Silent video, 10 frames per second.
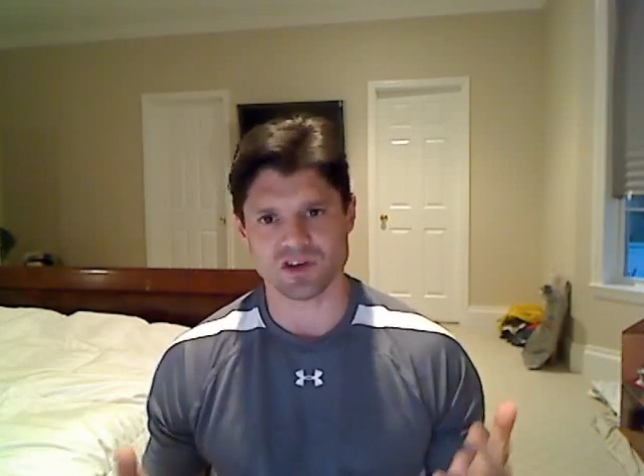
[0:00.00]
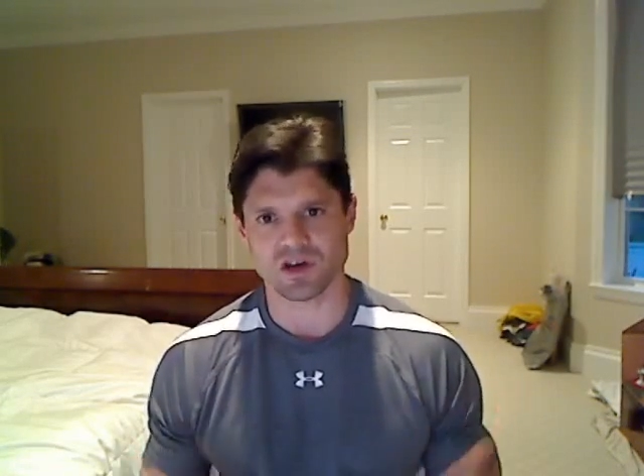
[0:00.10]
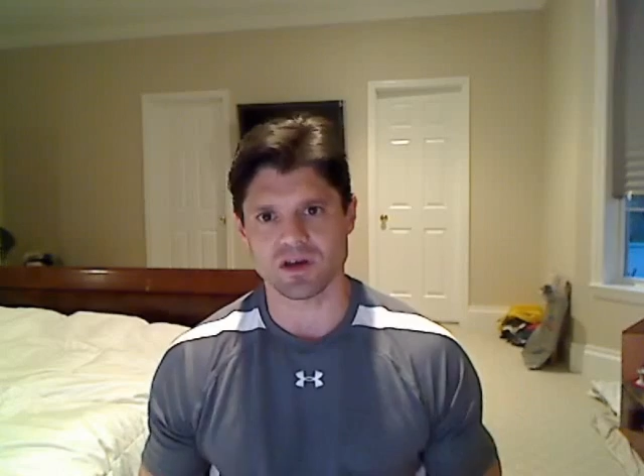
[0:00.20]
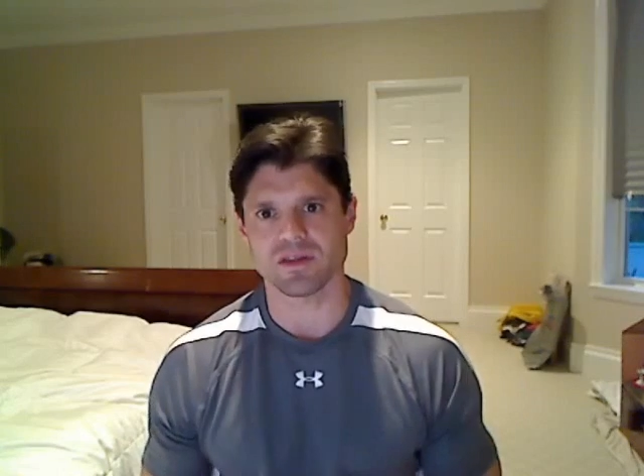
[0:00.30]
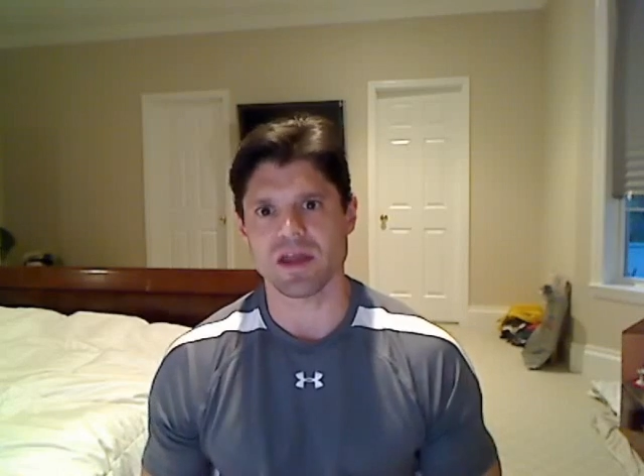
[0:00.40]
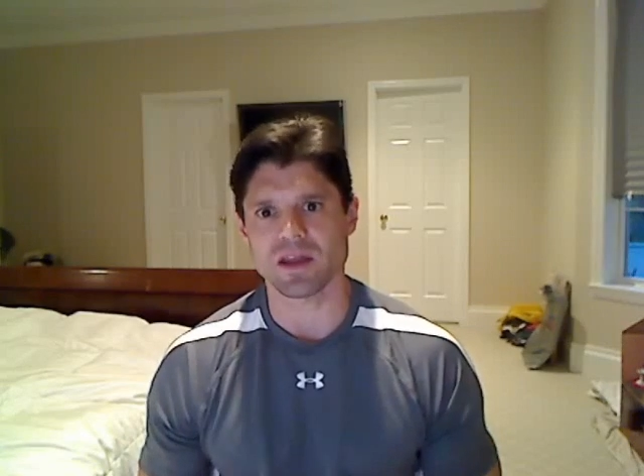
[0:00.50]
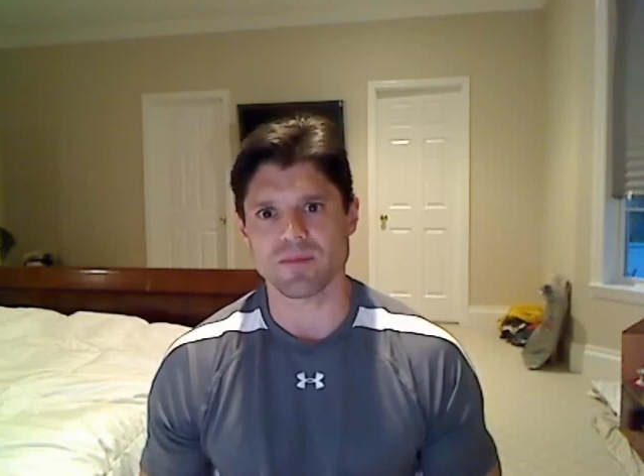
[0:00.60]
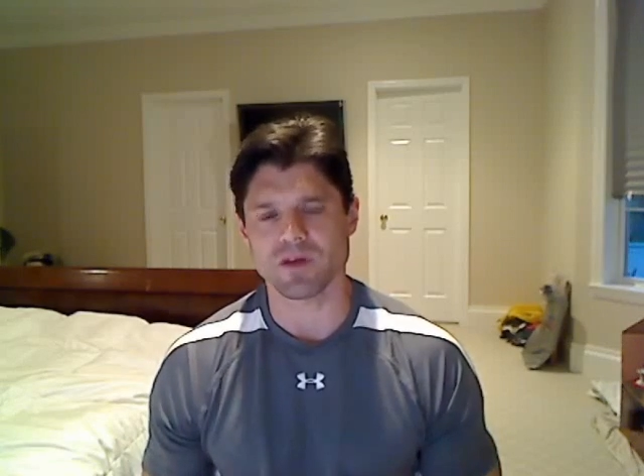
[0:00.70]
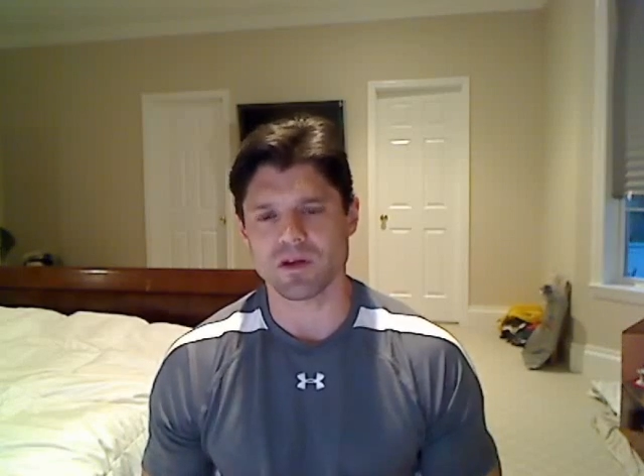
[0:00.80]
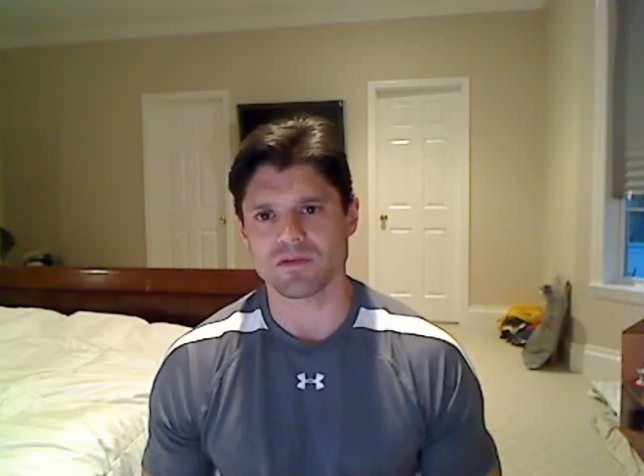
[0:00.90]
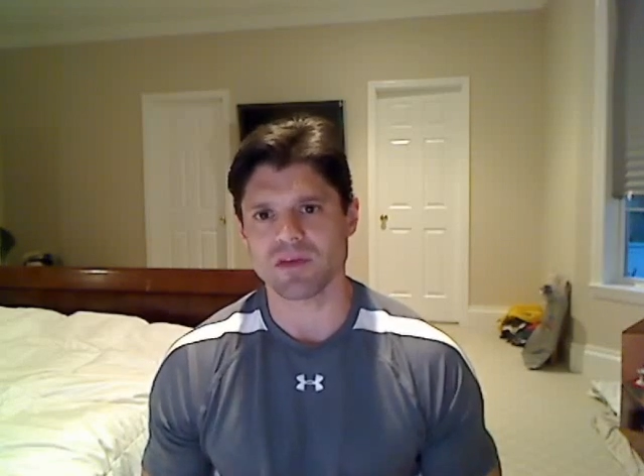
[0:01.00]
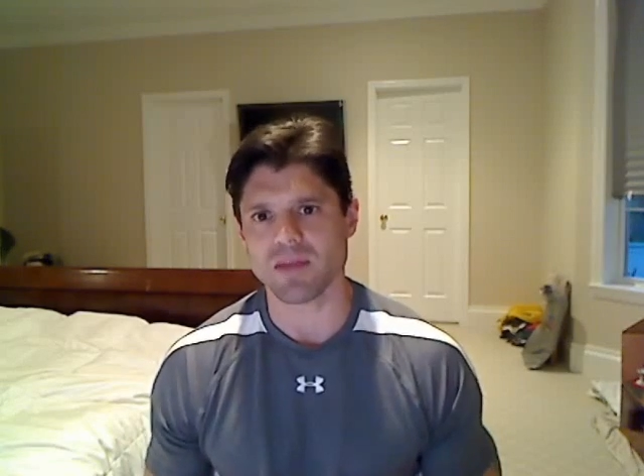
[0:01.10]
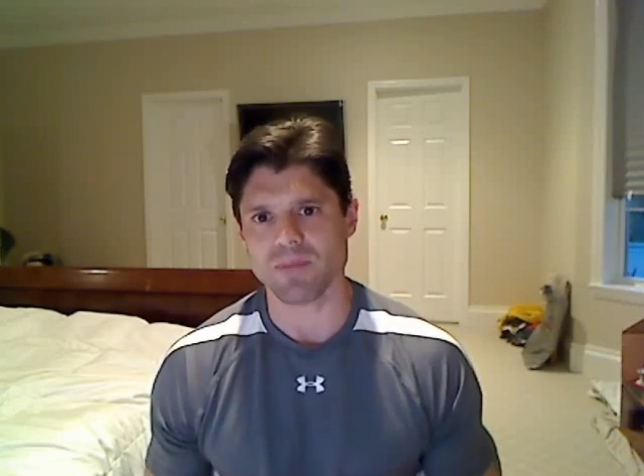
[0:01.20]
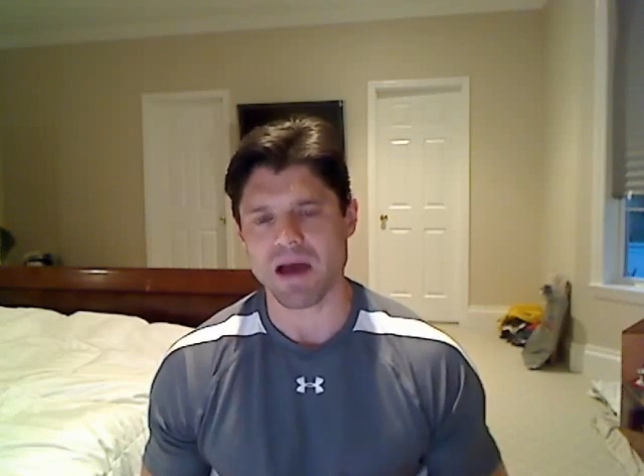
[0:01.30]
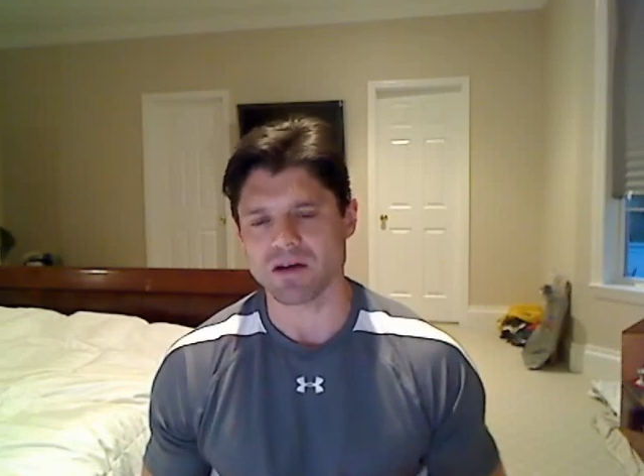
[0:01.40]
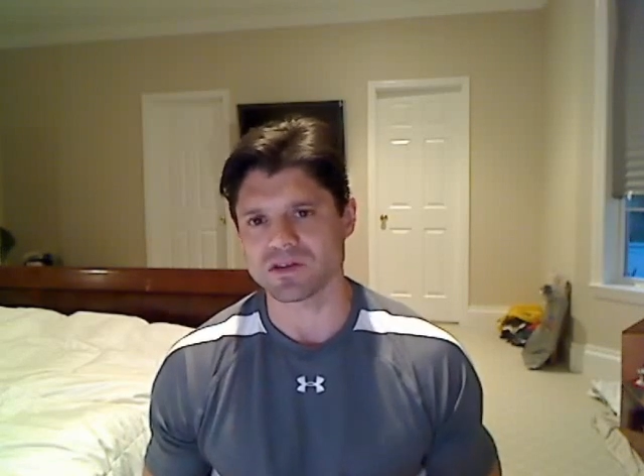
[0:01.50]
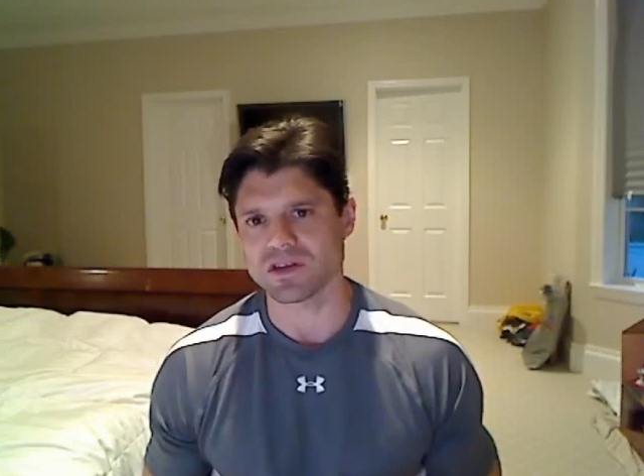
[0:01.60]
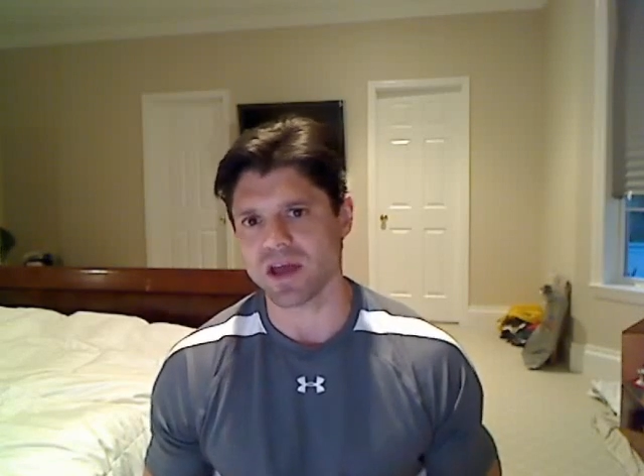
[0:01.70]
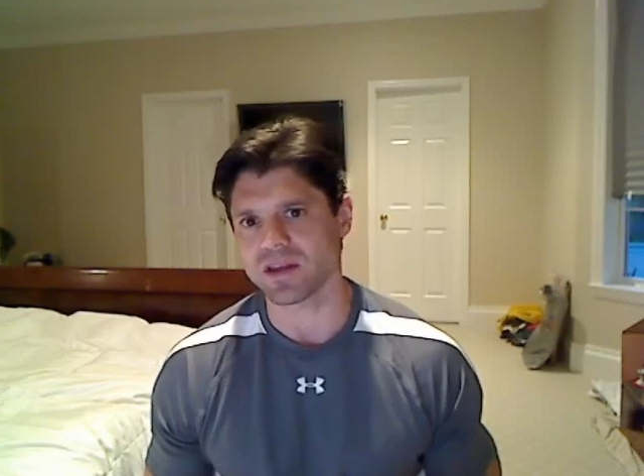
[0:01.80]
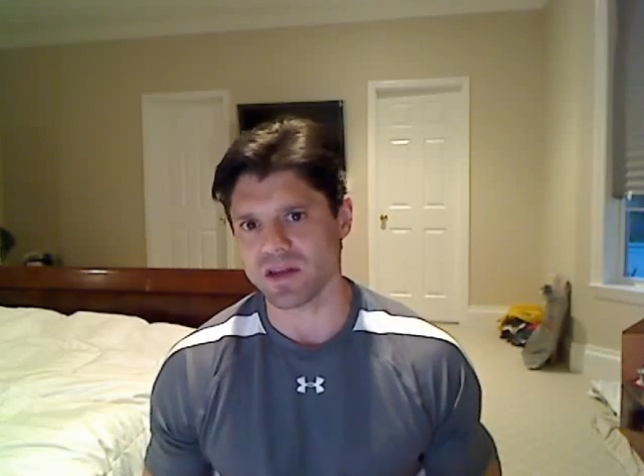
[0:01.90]
you 10 pounds
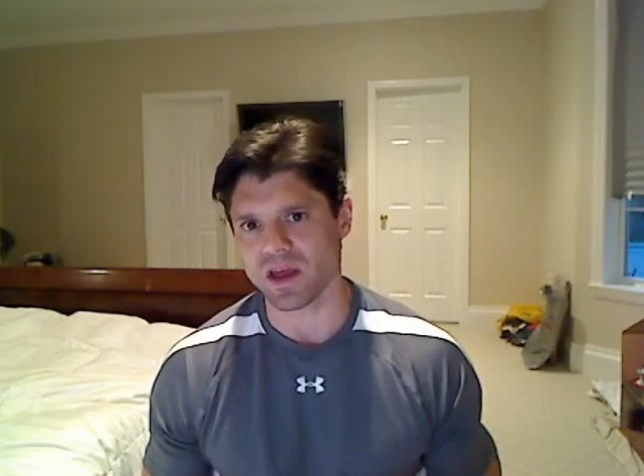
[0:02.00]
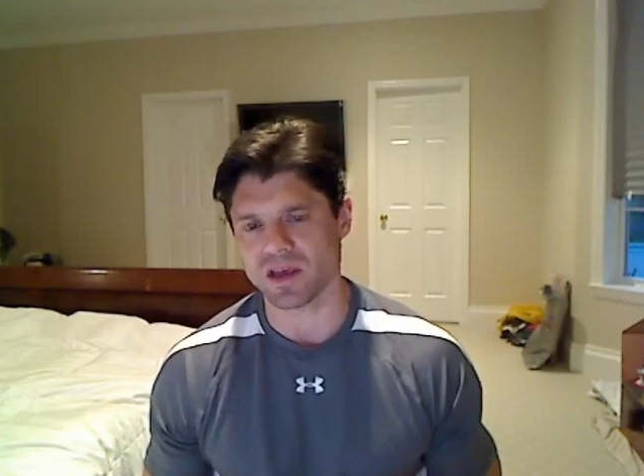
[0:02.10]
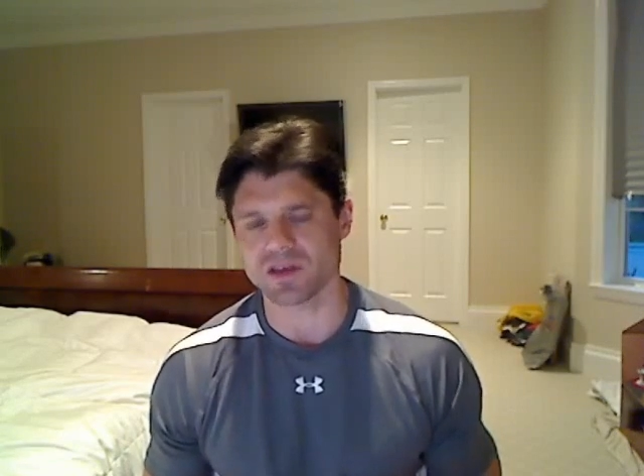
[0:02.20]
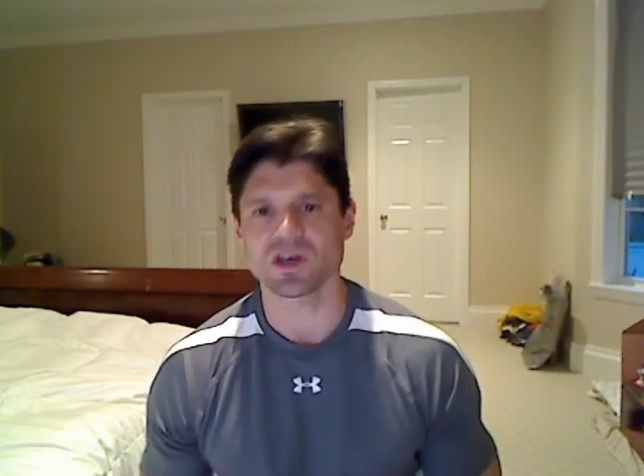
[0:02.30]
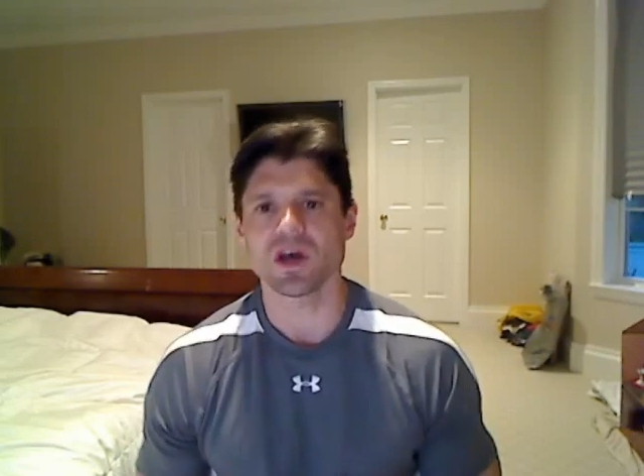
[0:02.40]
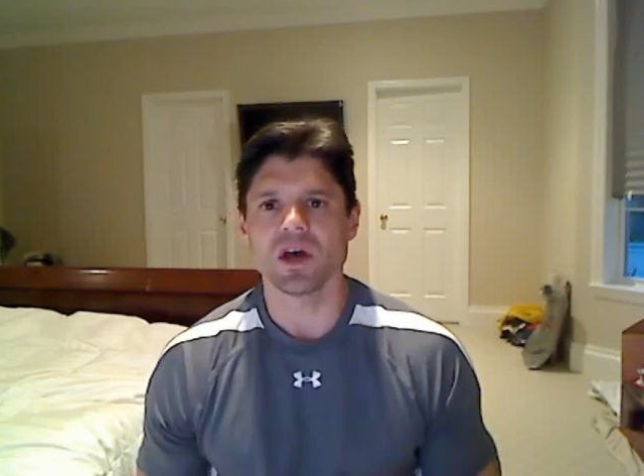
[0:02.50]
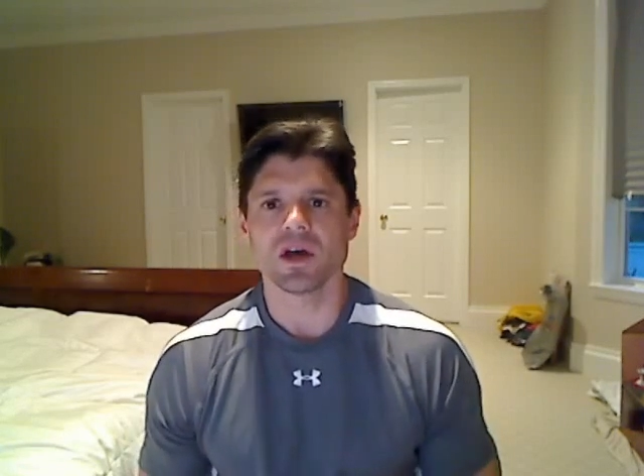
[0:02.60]
in 90 days.